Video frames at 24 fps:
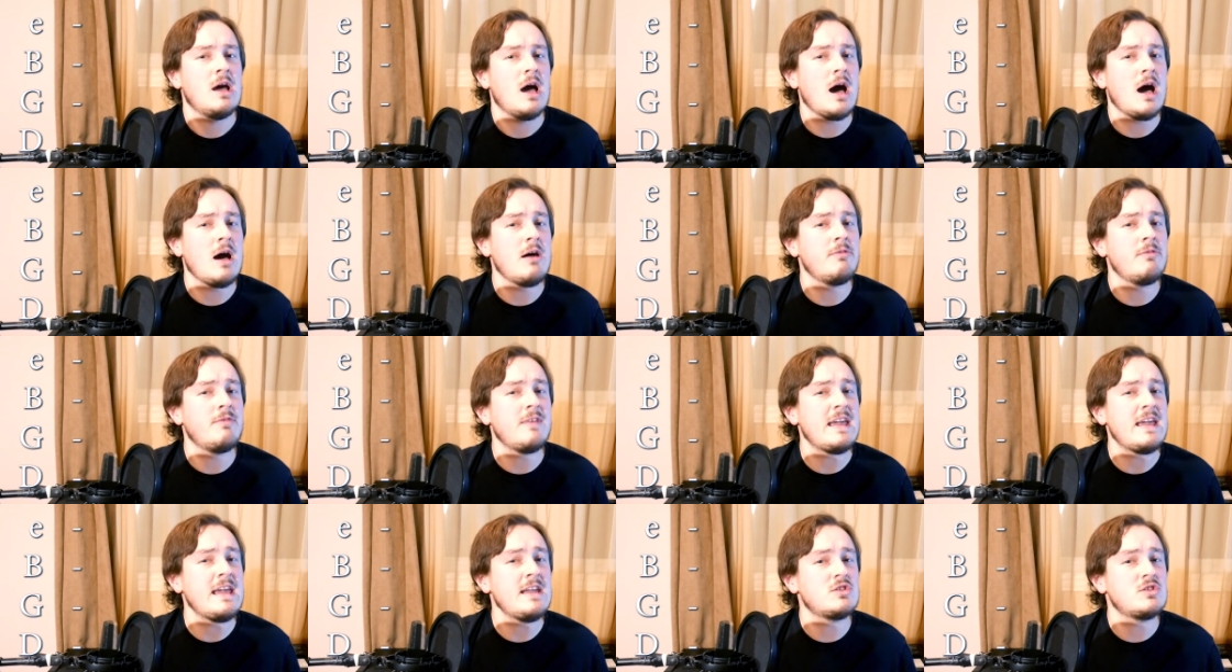
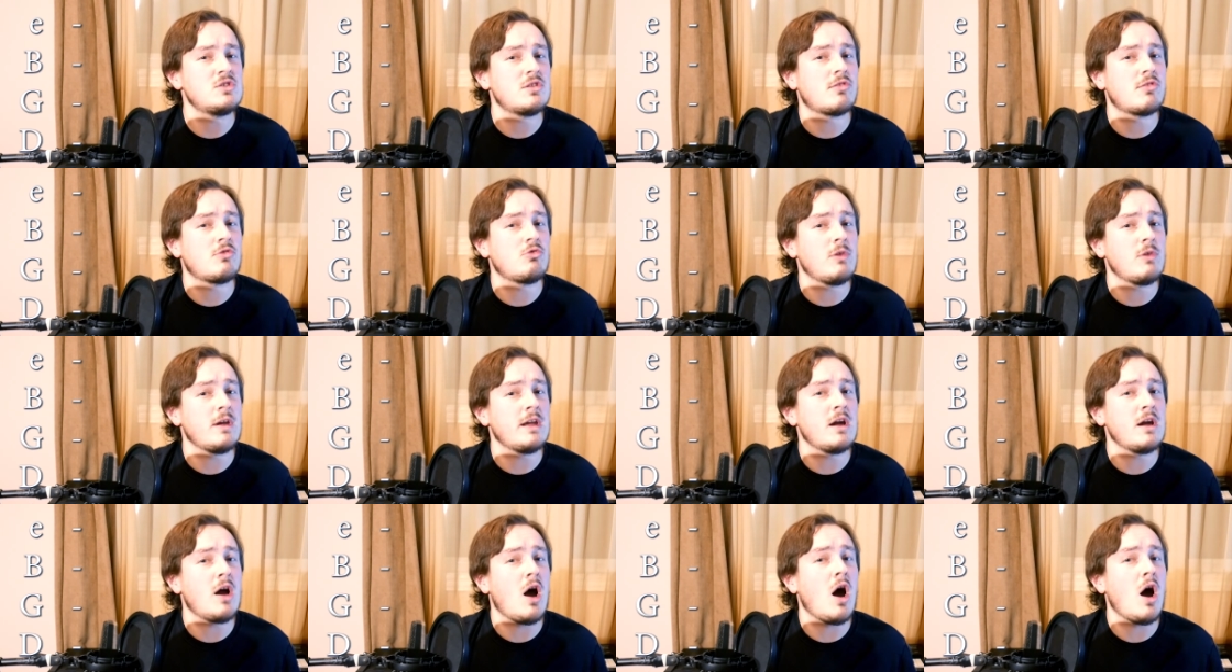of each
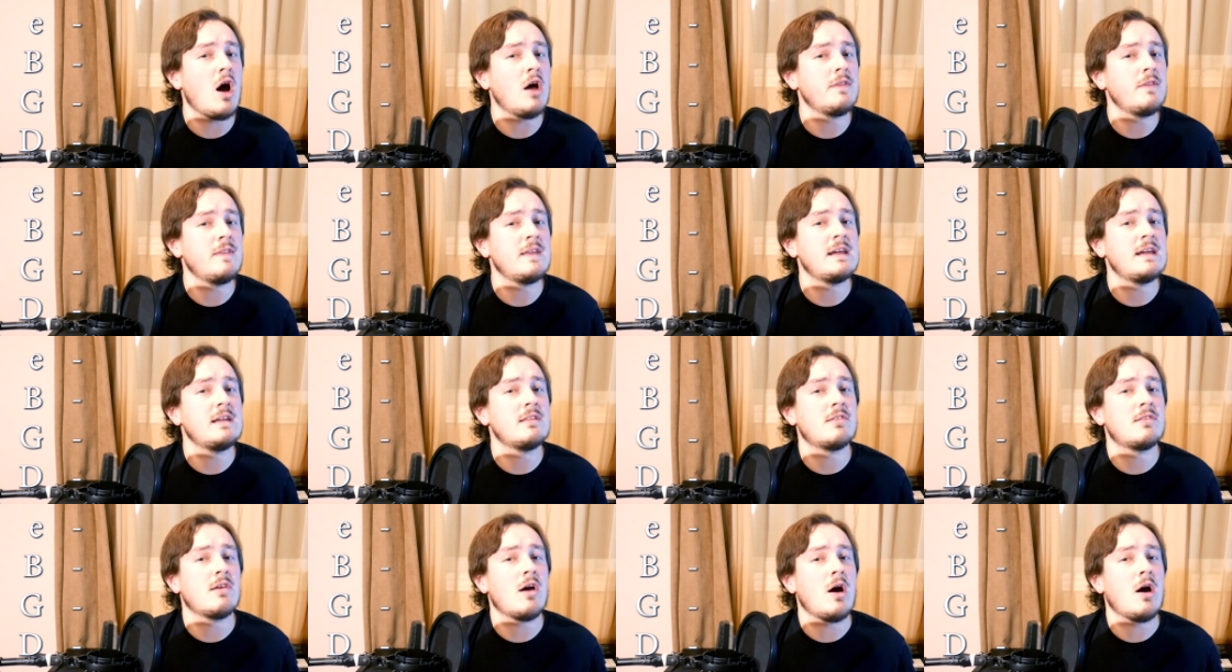string on the
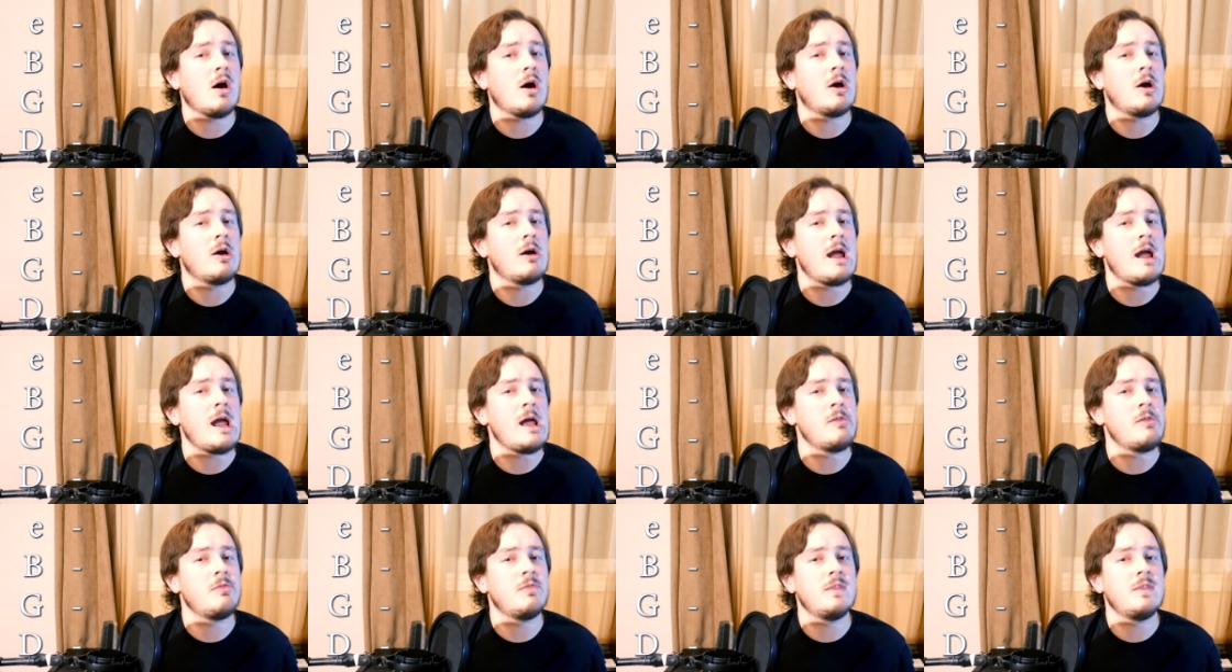guitar
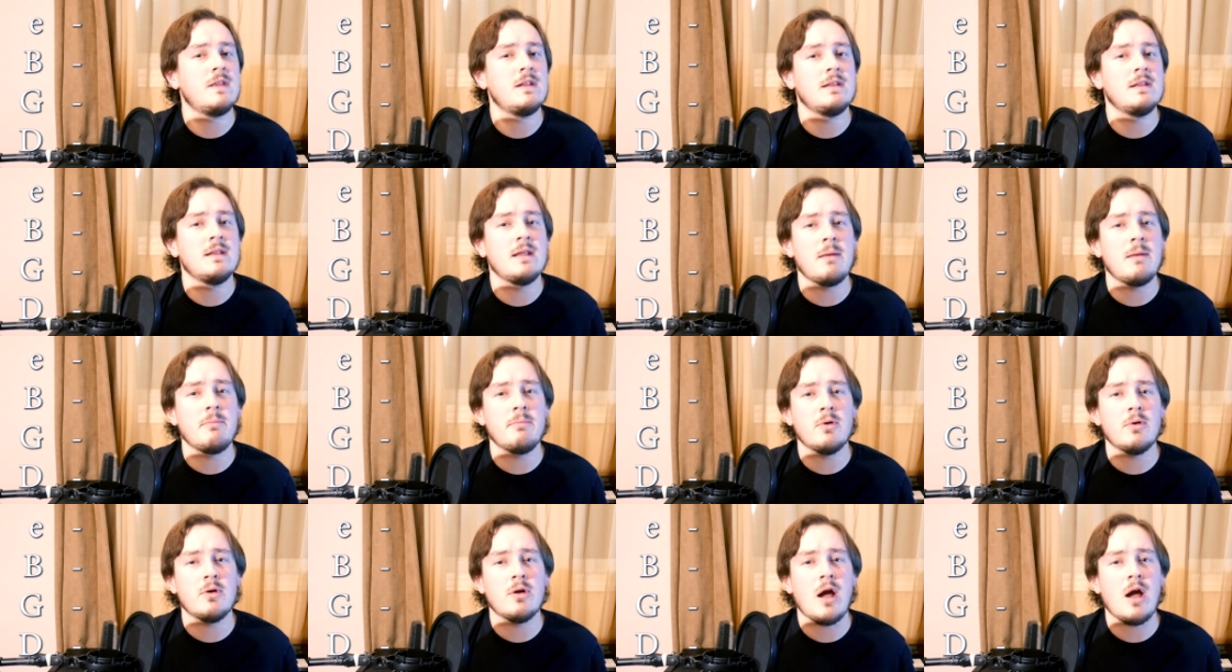and the
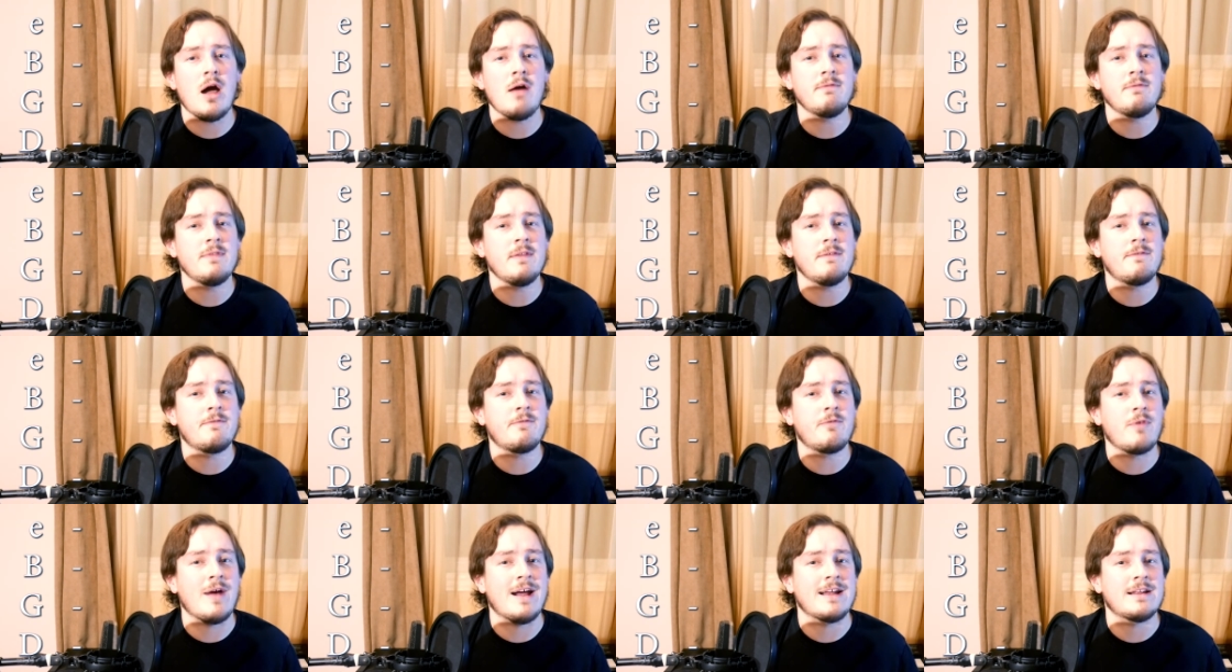number of the
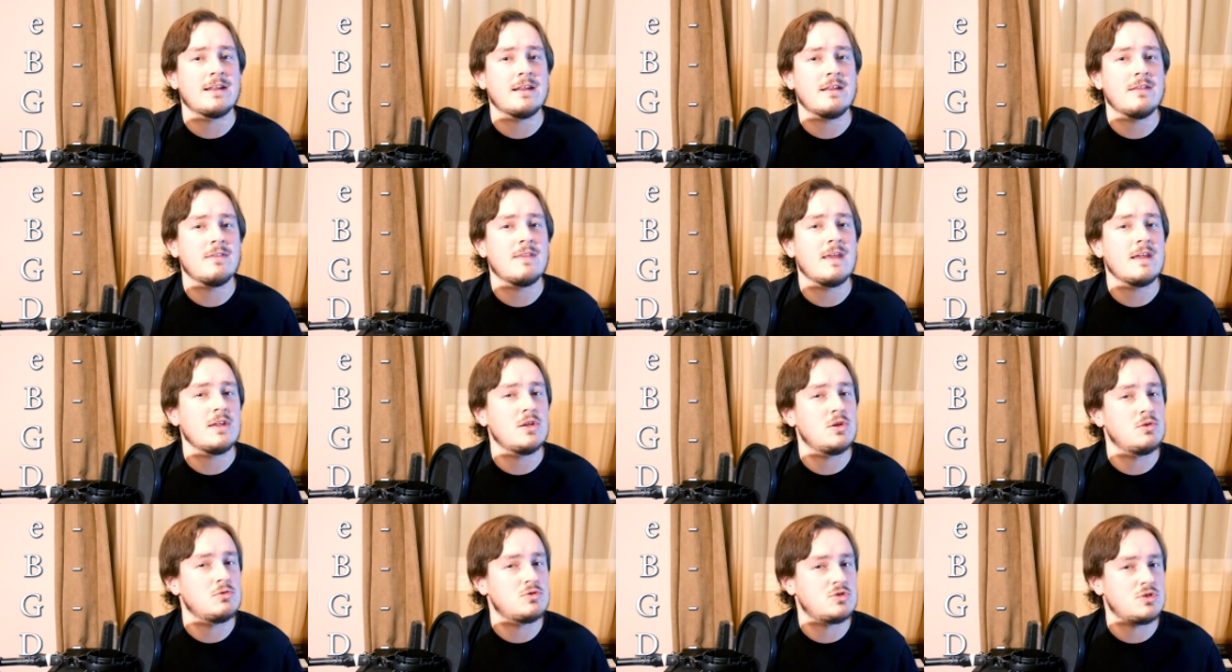fret that
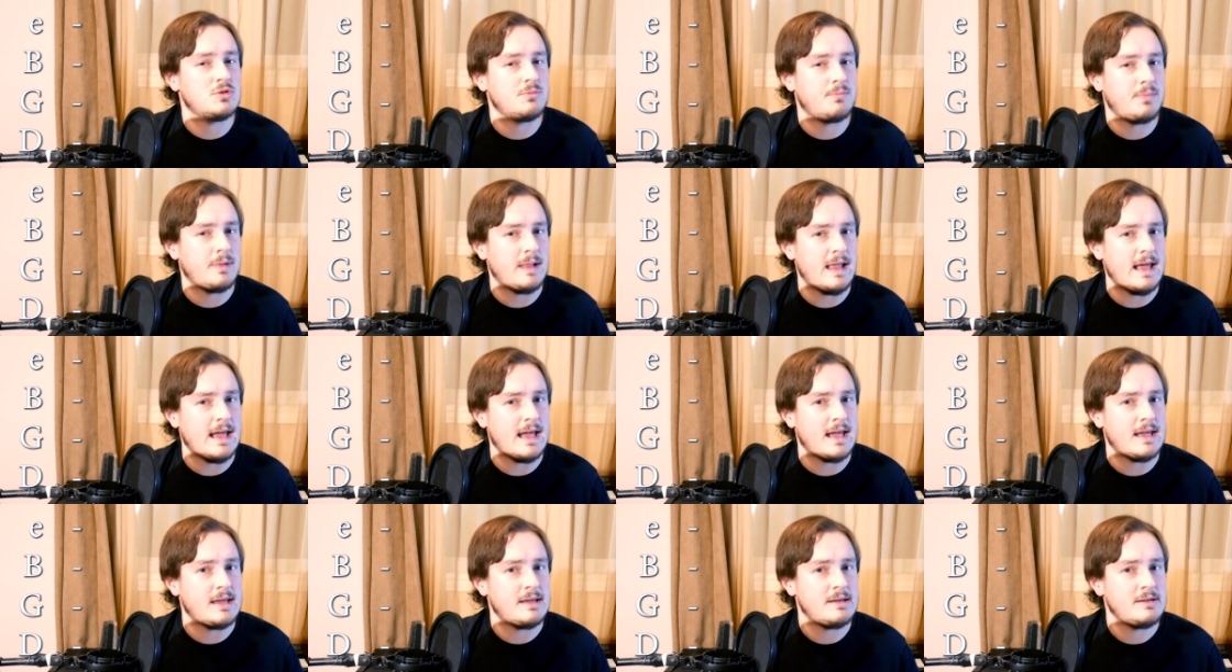you should
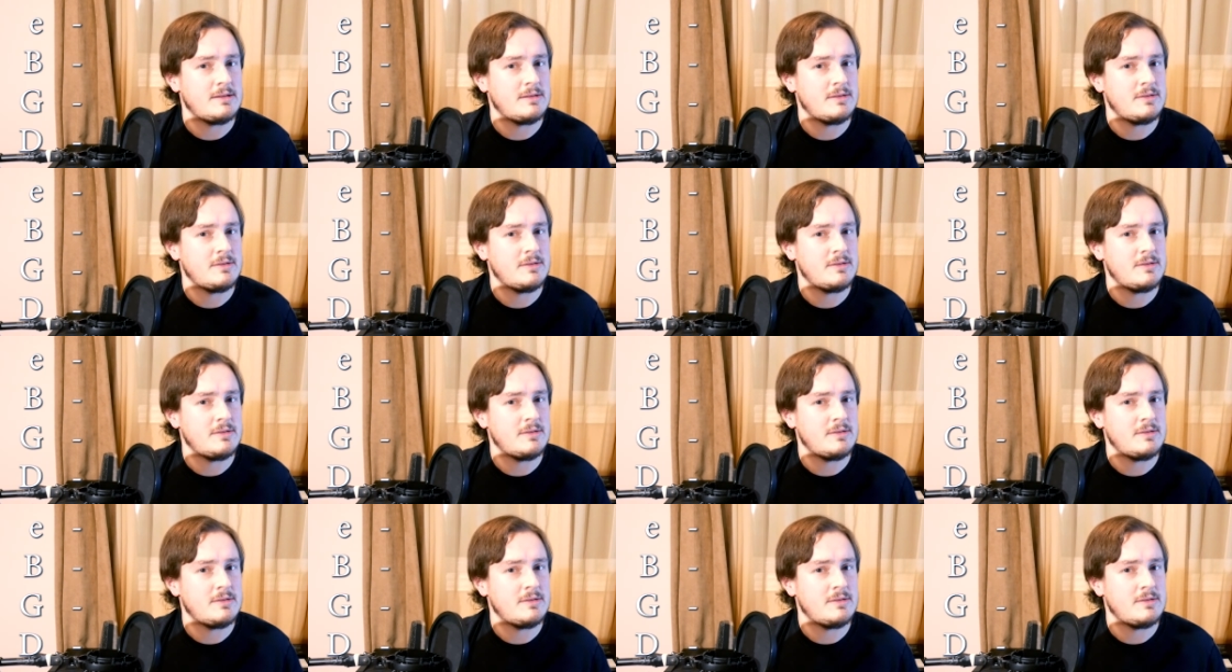play.